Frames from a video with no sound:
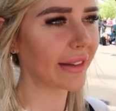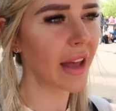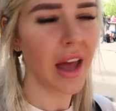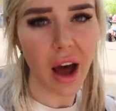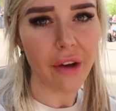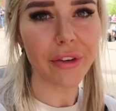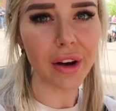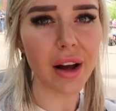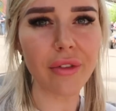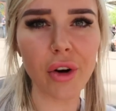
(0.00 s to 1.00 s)
I feel
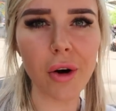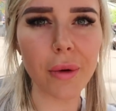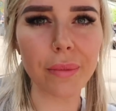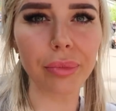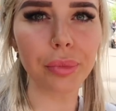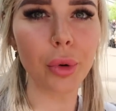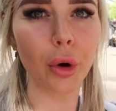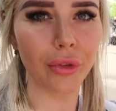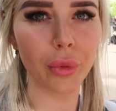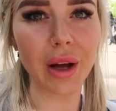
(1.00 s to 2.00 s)
like I've got
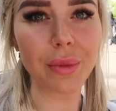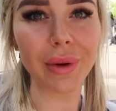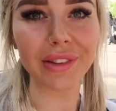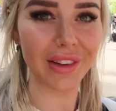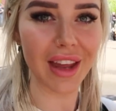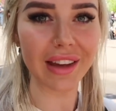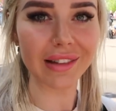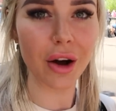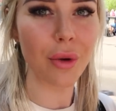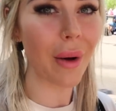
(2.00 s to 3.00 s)
more of a whim as the years
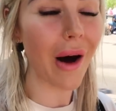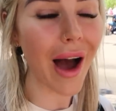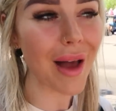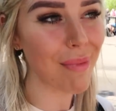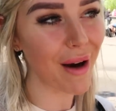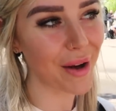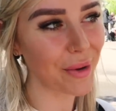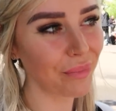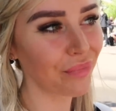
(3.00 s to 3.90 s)
go by, but